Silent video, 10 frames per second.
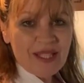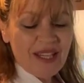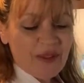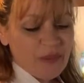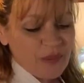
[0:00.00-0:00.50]

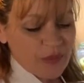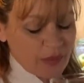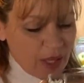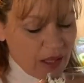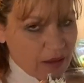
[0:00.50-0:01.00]
tea.
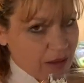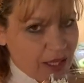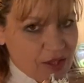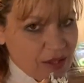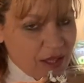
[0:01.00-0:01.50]

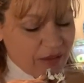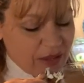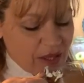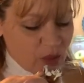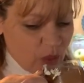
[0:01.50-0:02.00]
I just love
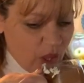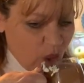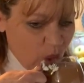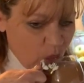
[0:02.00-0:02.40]
it this way.